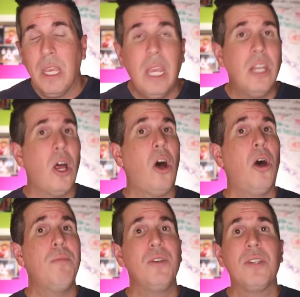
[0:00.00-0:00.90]
In
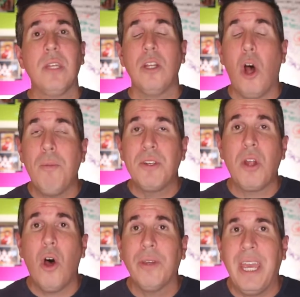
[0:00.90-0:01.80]
almost
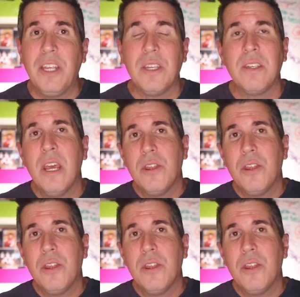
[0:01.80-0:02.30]
all cases,